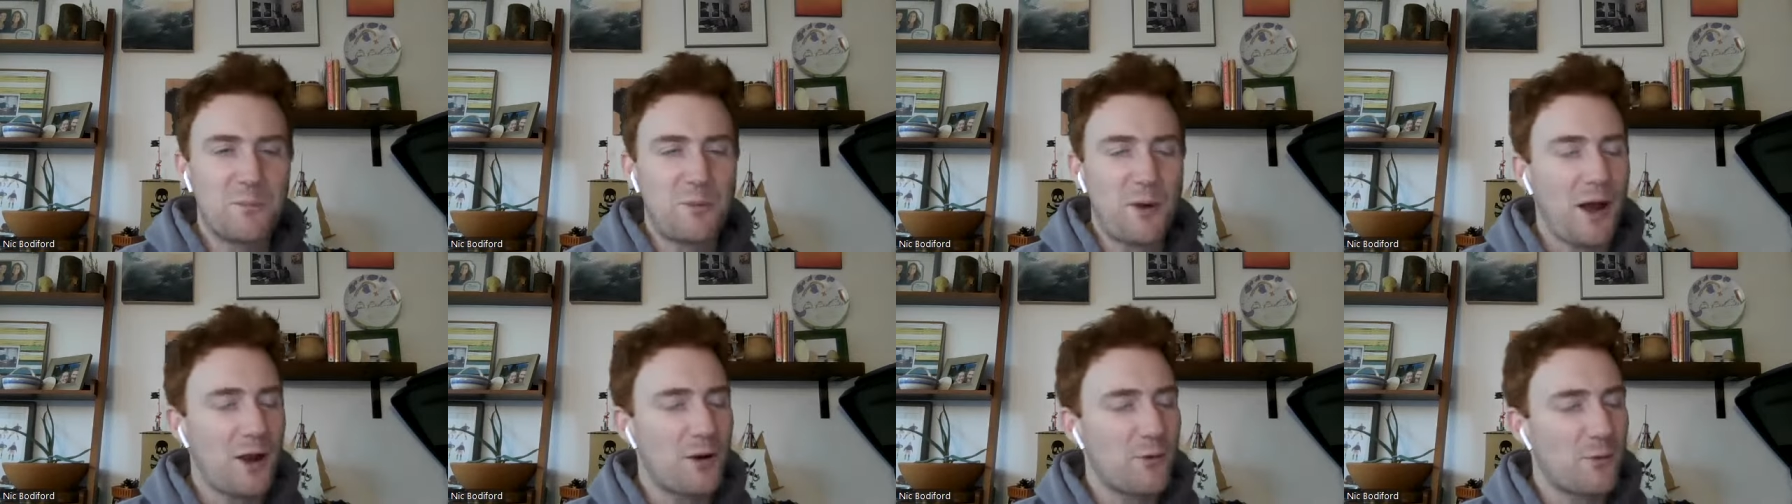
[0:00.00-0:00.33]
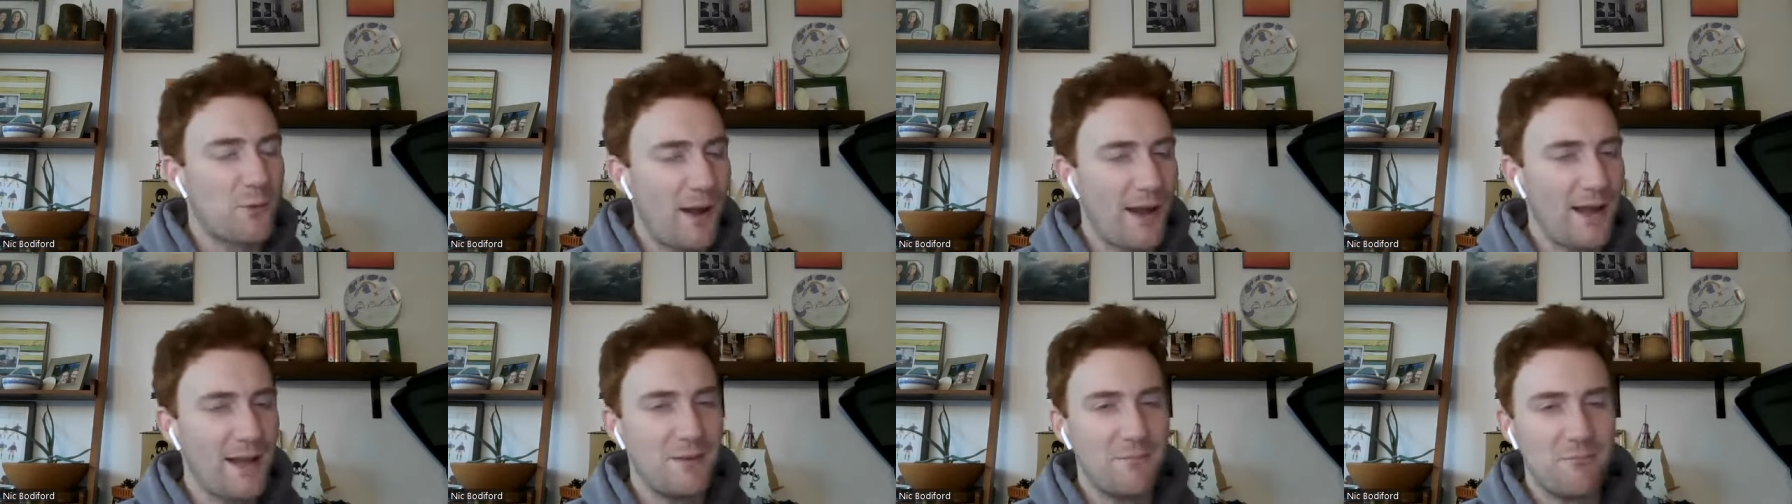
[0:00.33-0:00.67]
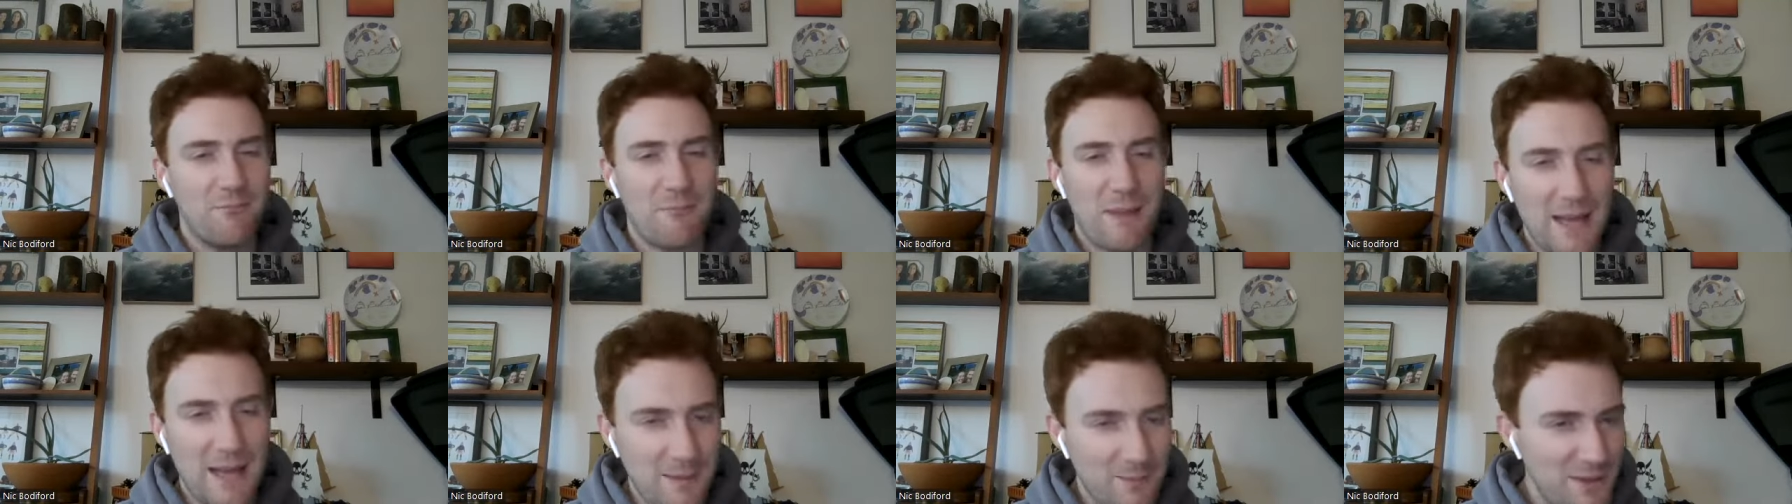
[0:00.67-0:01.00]
Brock Wright
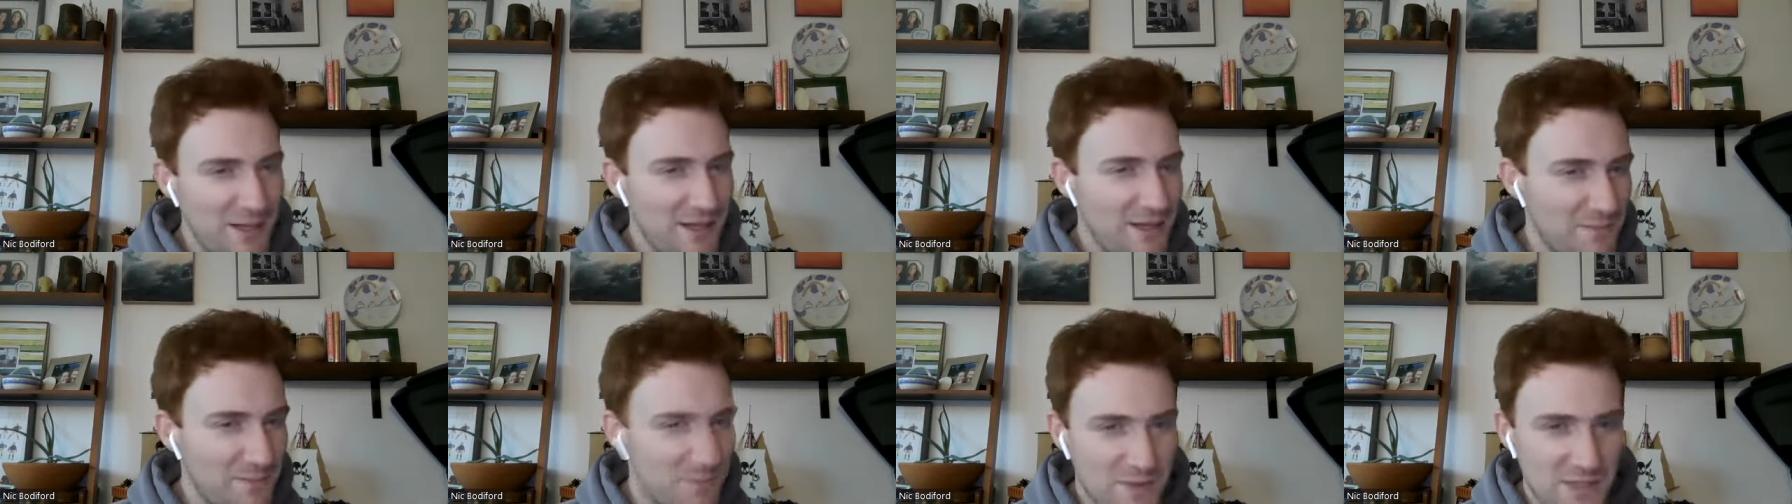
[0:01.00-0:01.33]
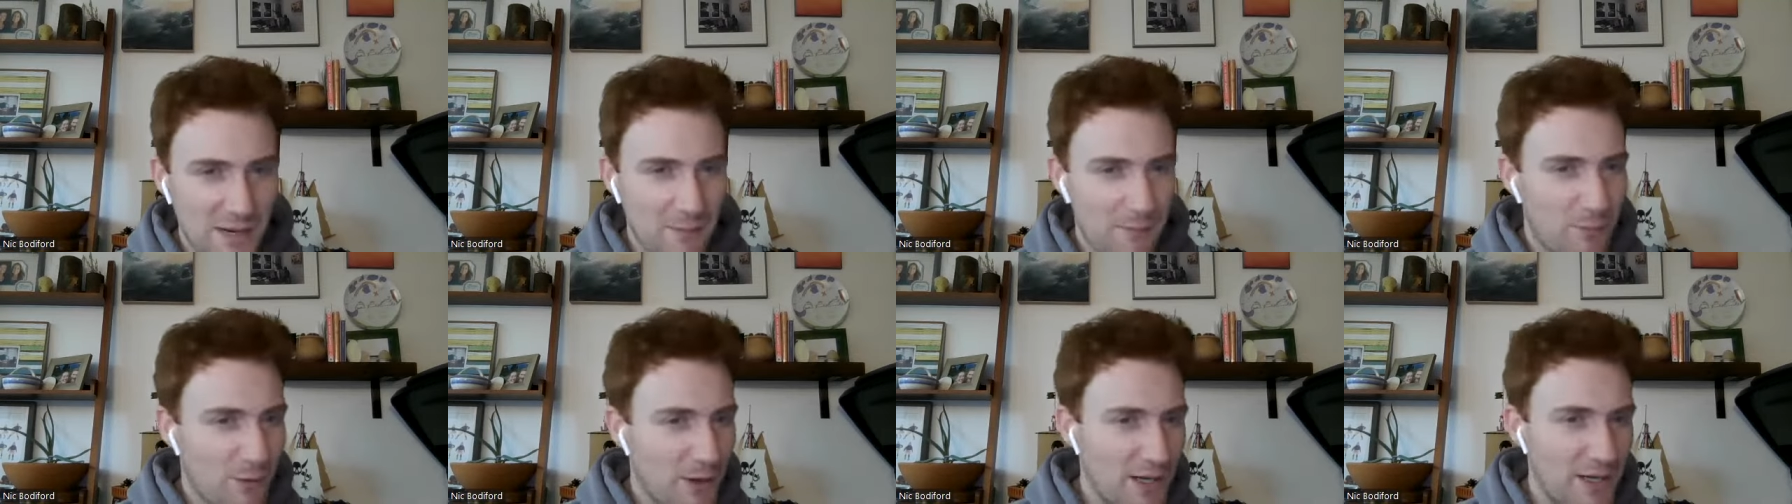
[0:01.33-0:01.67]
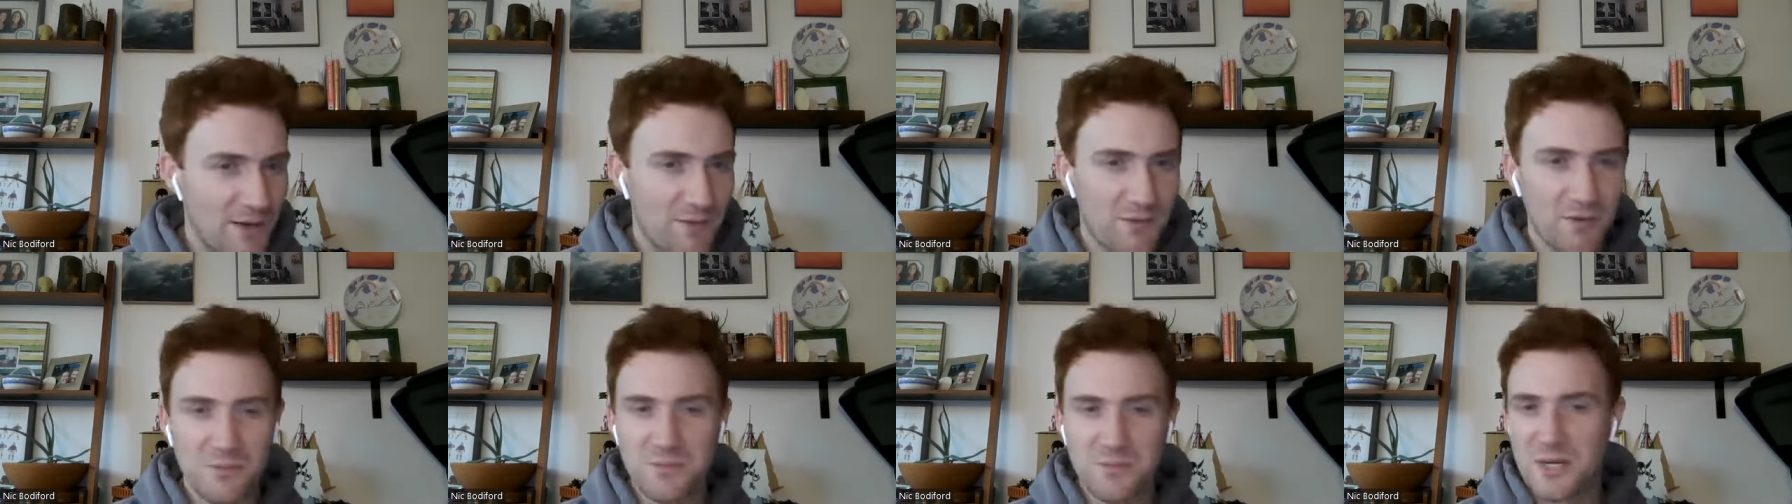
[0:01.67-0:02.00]
may be
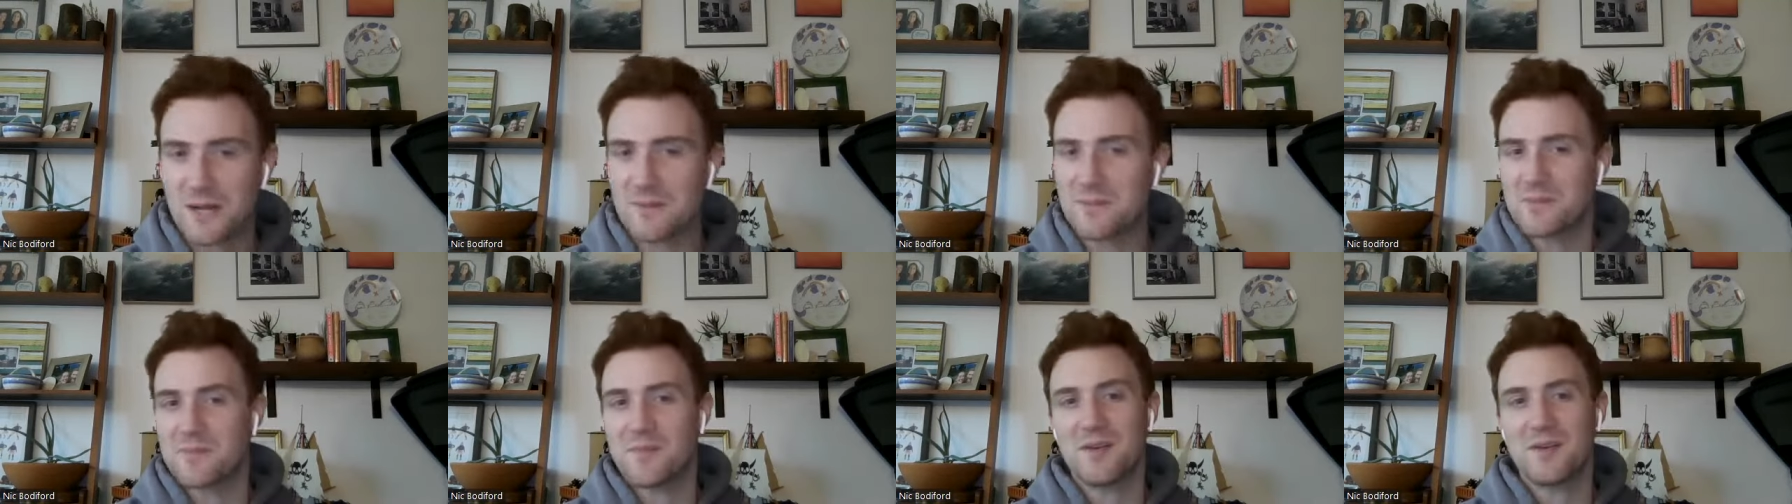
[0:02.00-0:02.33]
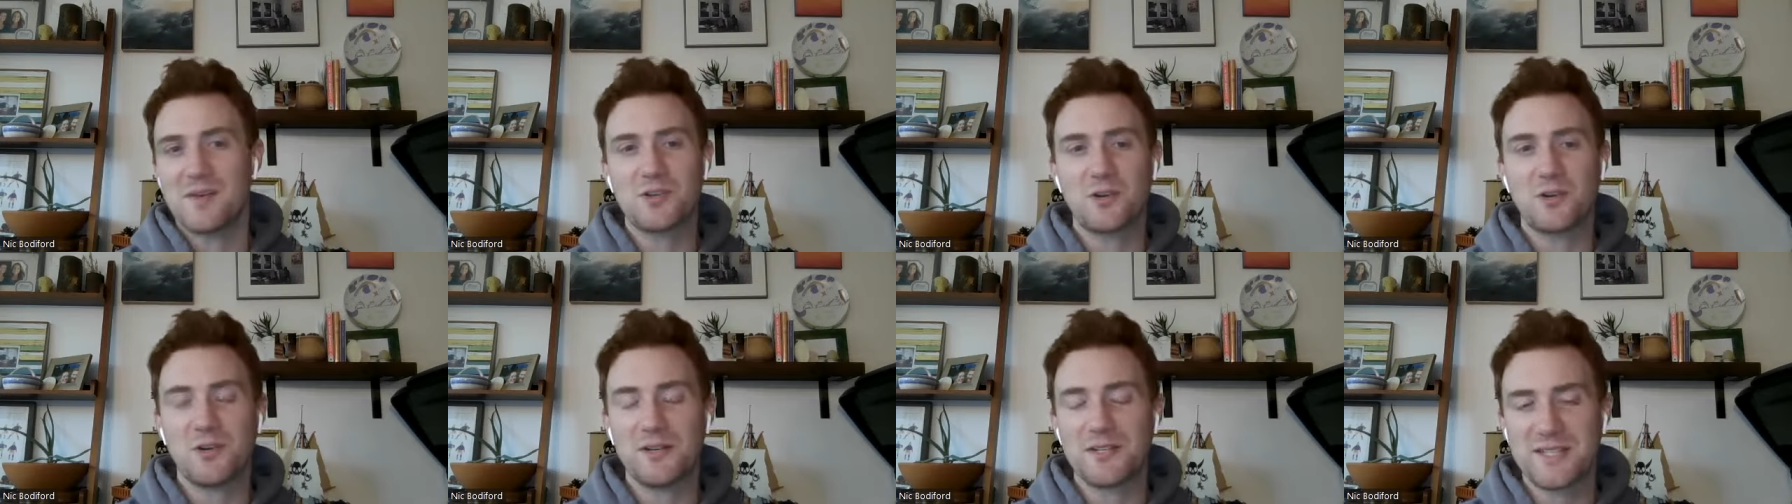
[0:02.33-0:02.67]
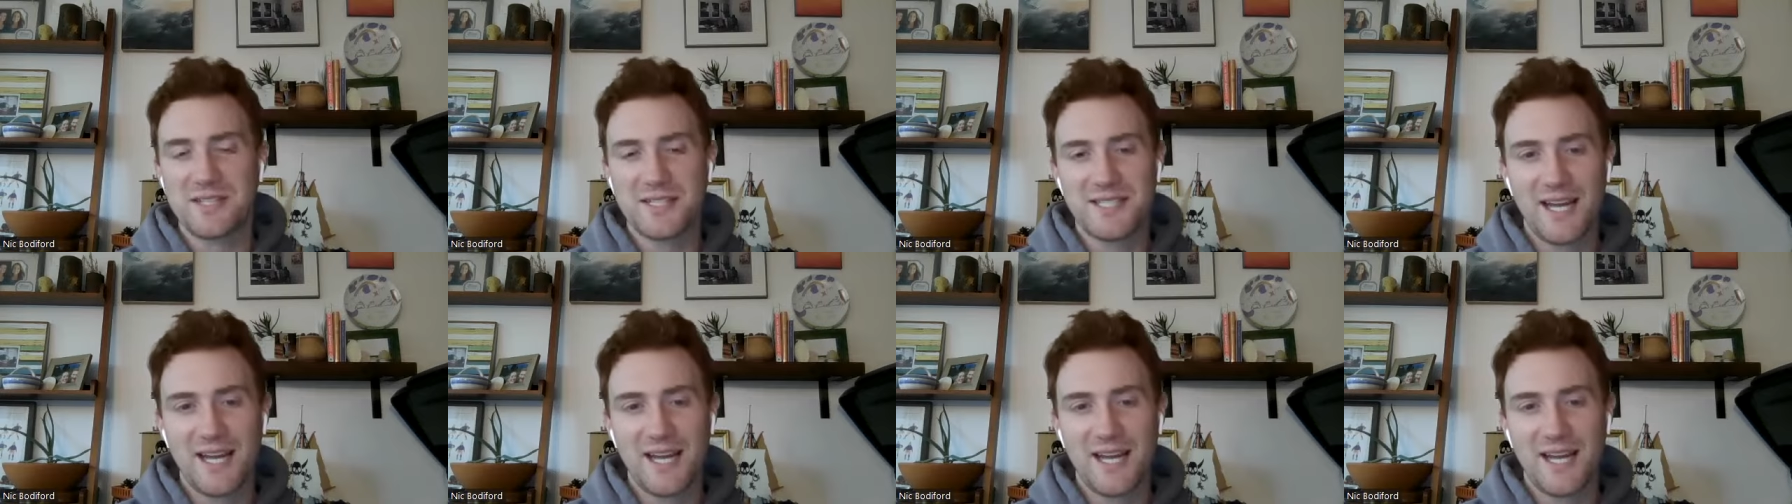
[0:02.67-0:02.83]
separating from James Mitchell as a